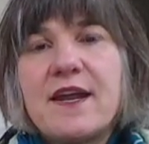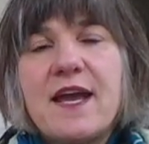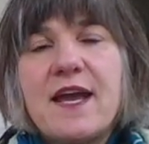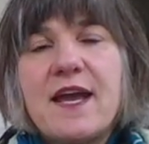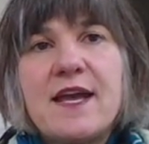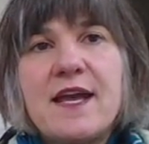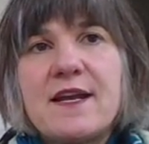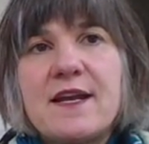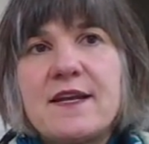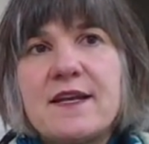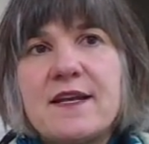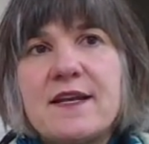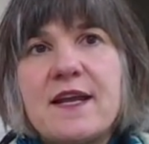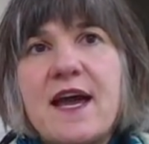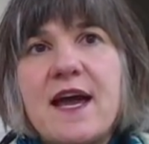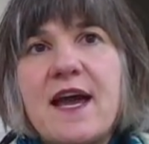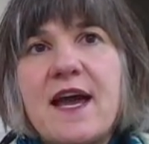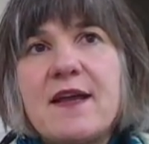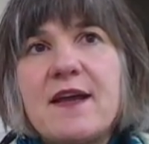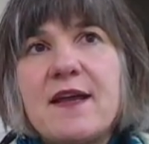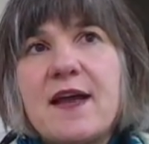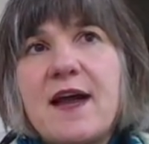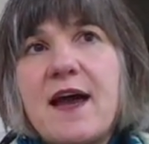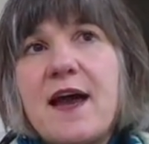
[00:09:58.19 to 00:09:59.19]
And
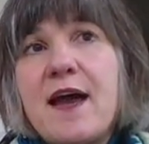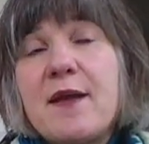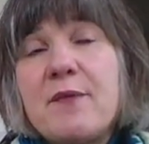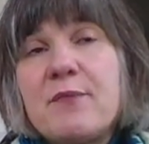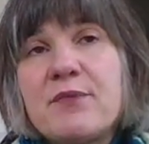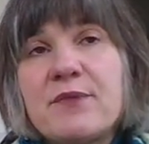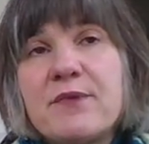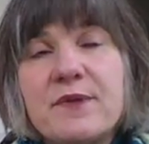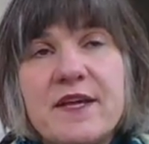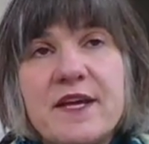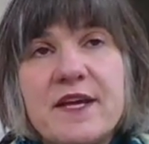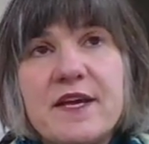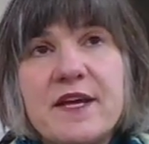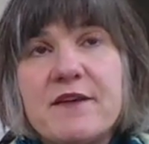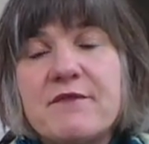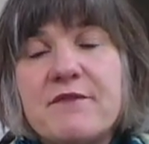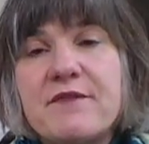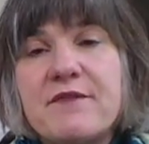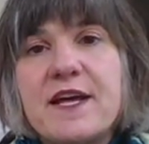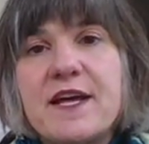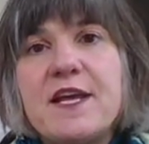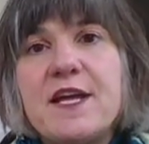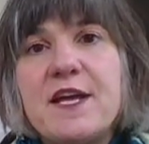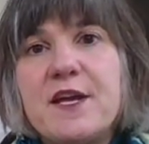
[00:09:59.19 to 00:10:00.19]
I believe
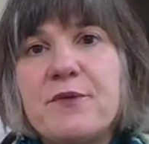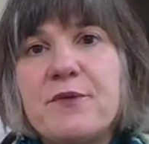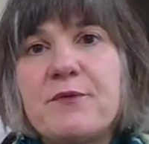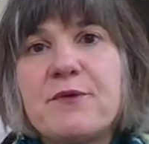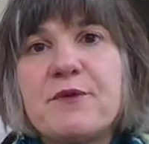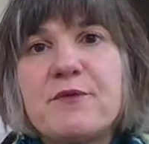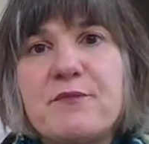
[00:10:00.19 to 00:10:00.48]
that he would